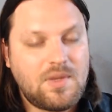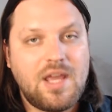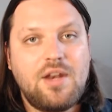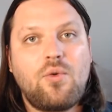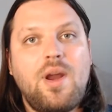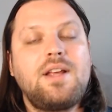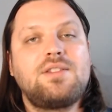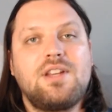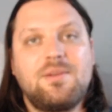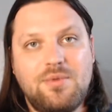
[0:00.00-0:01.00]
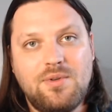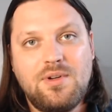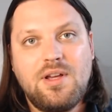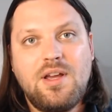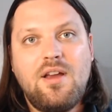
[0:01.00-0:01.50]
And a great example
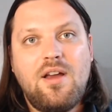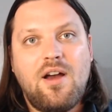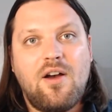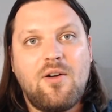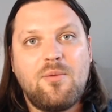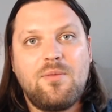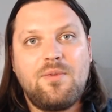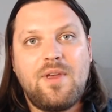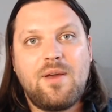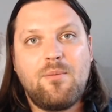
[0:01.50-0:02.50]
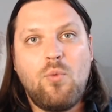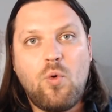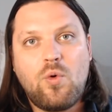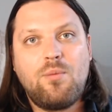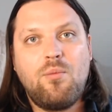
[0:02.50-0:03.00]
that
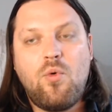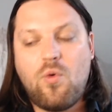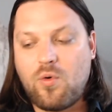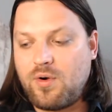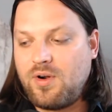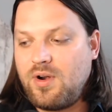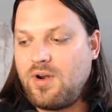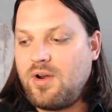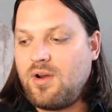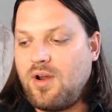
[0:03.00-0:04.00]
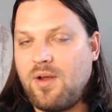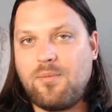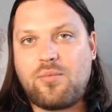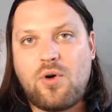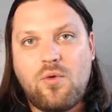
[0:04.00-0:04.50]
more and more
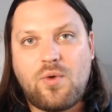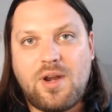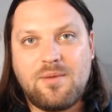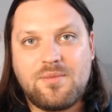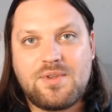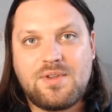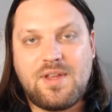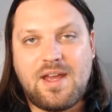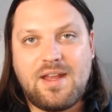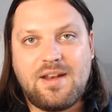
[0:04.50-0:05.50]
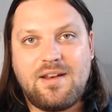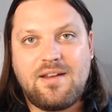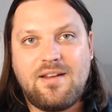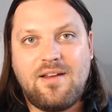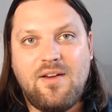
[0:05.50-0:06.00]
programs that
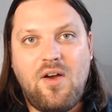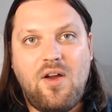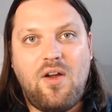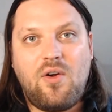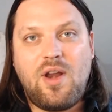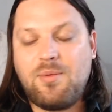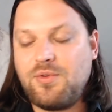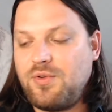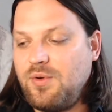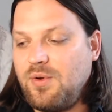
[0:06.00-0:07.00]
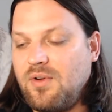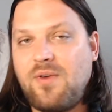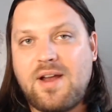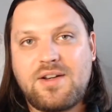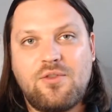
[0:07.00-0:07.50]
are able to
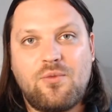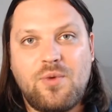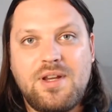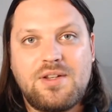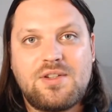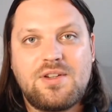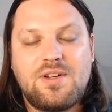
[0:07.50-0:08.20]
affect and reach